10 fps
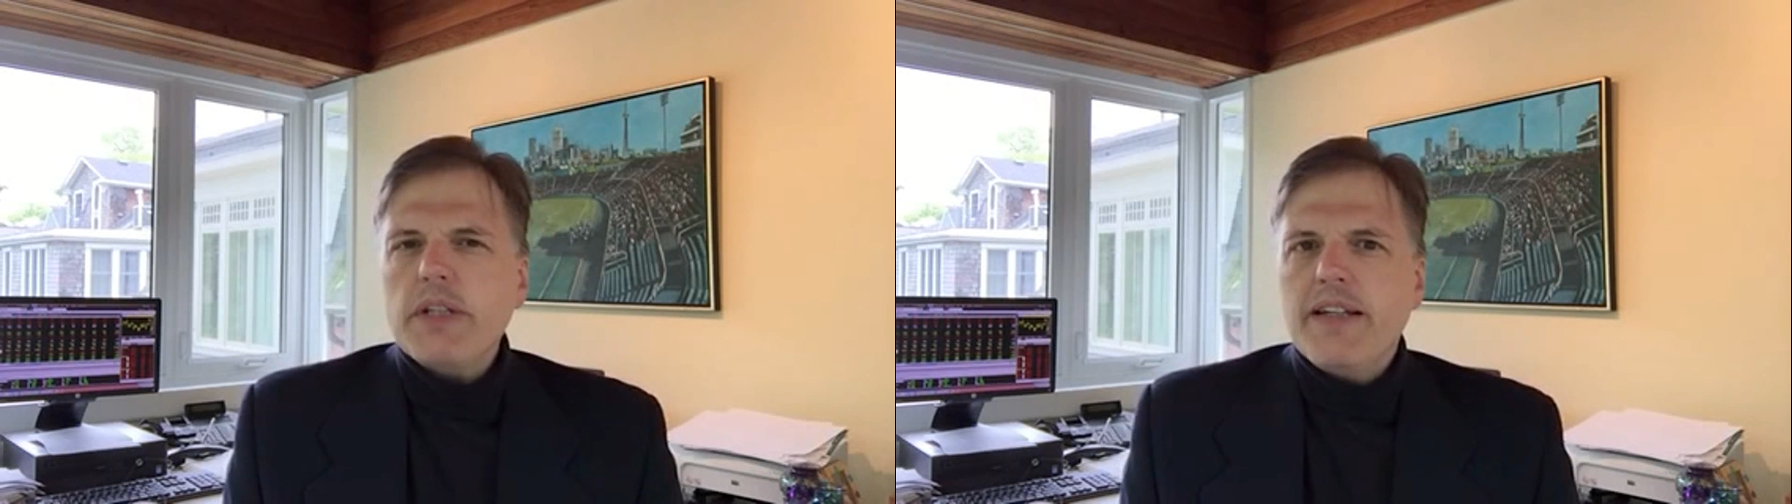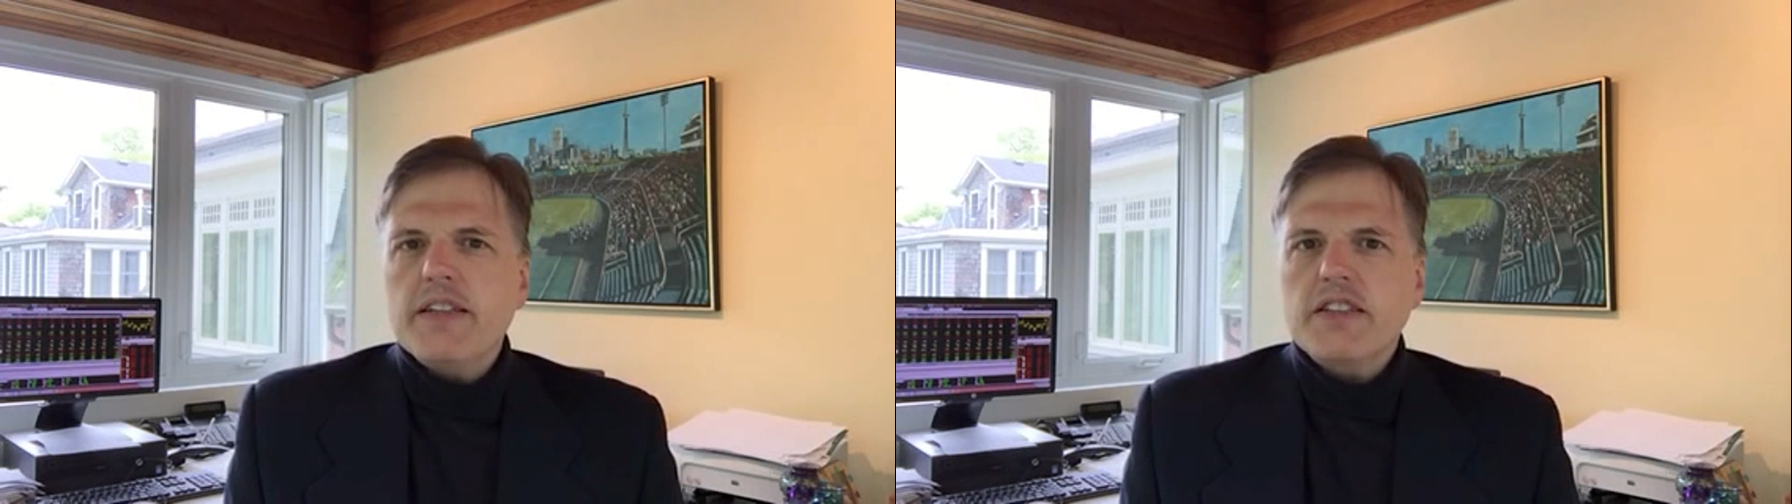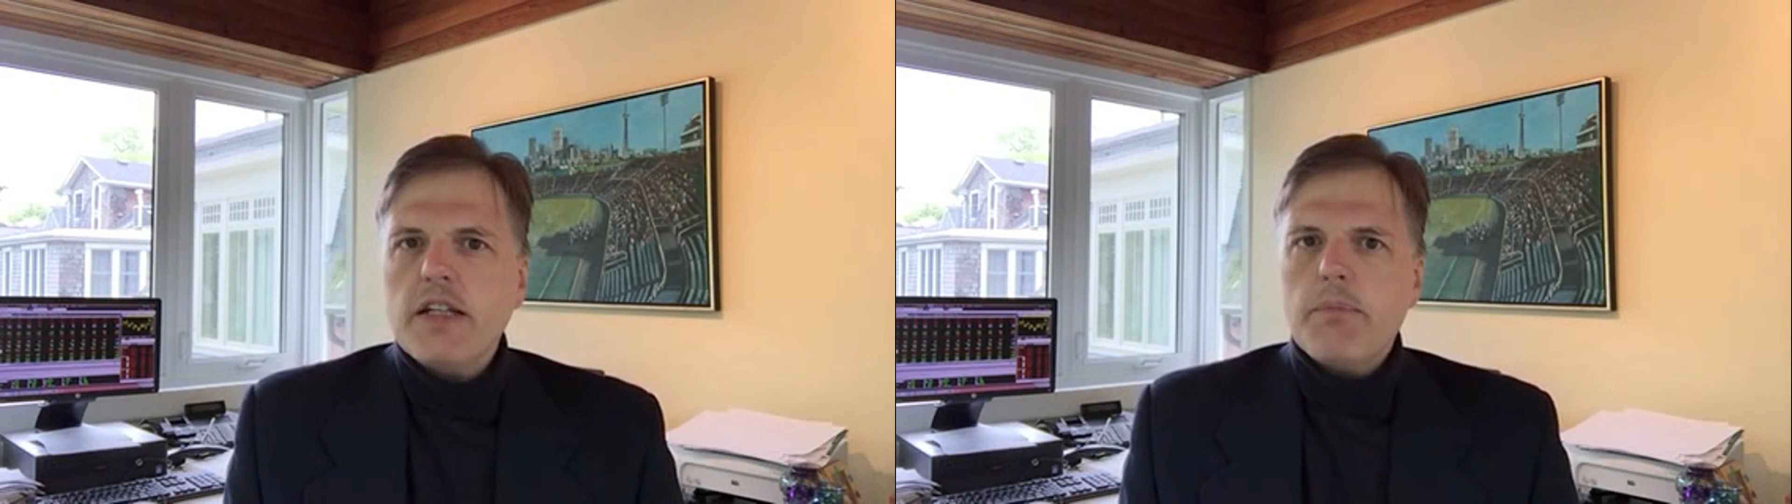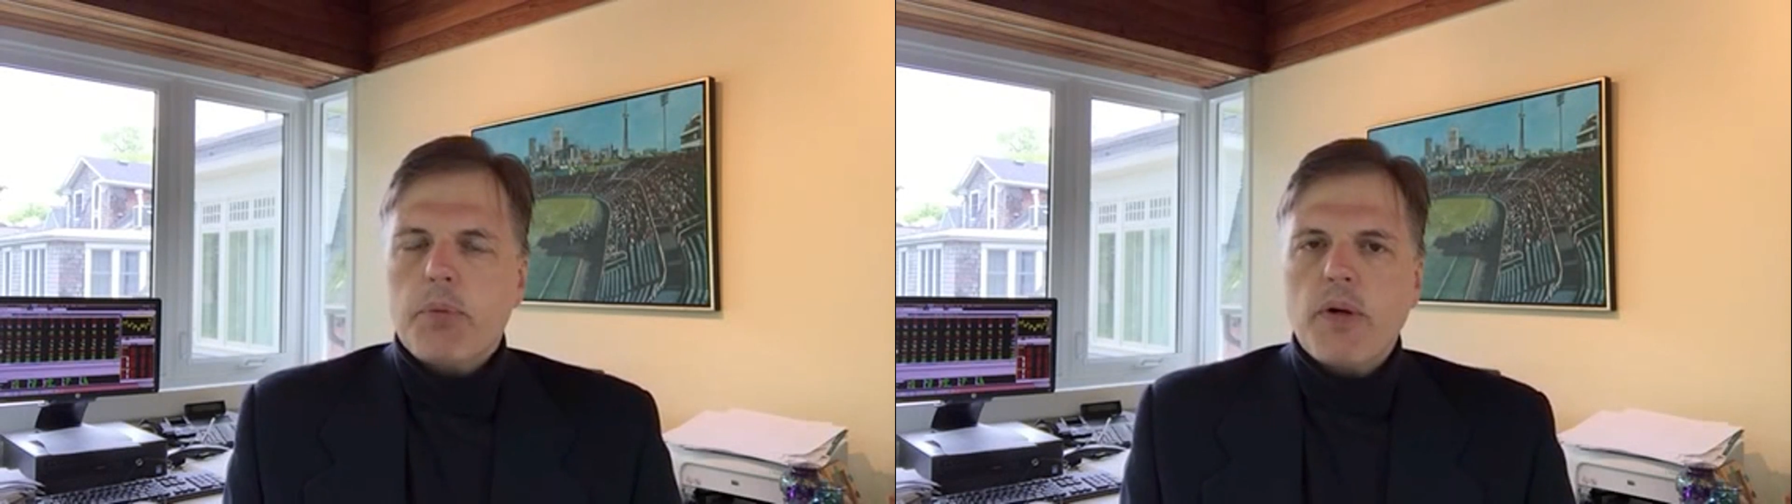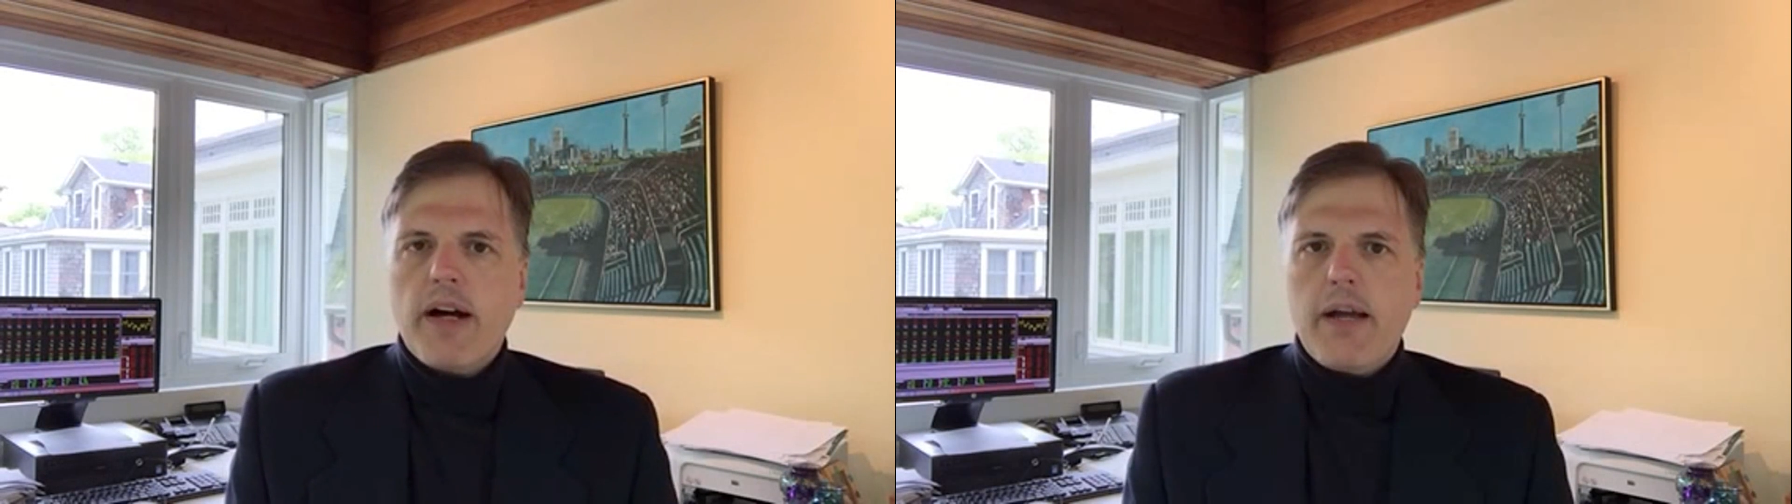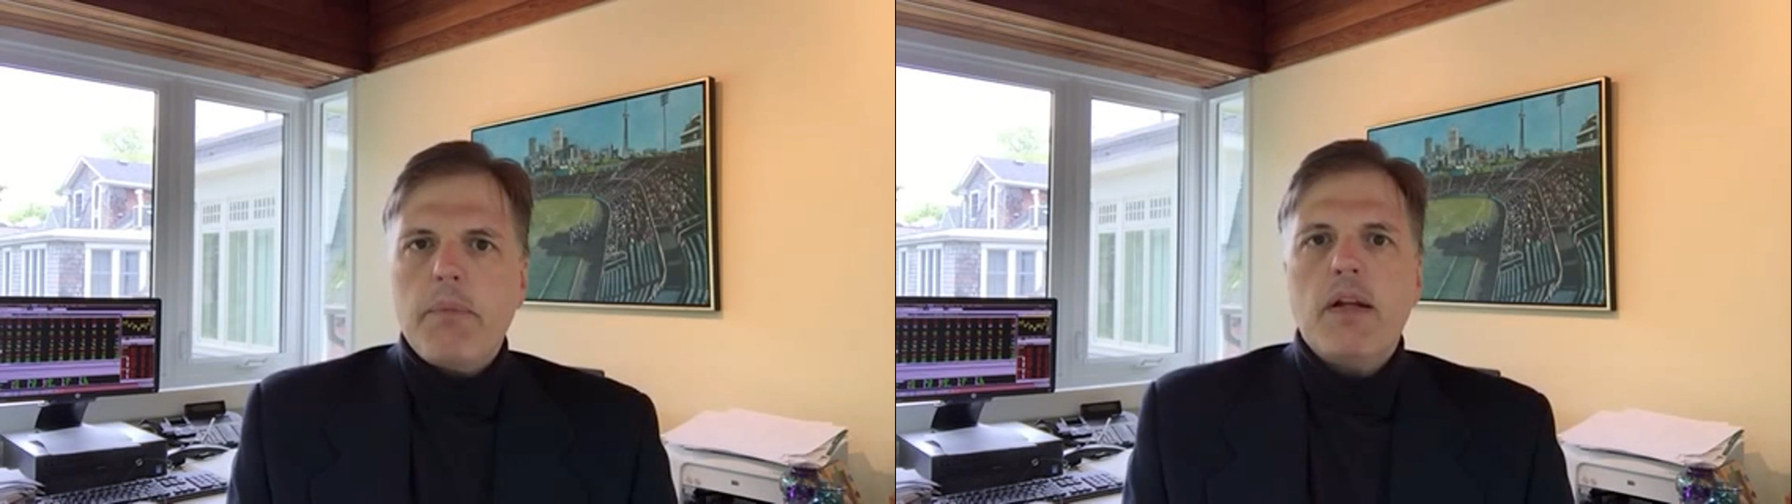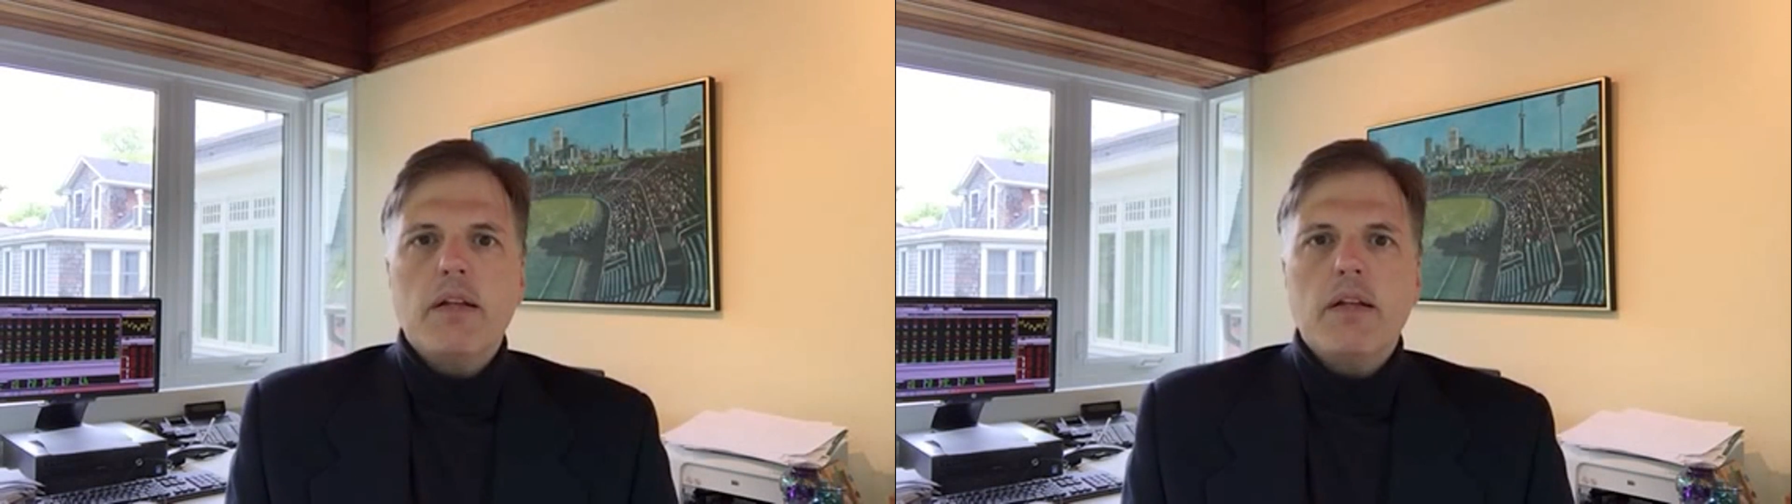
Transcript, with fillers: in the subprime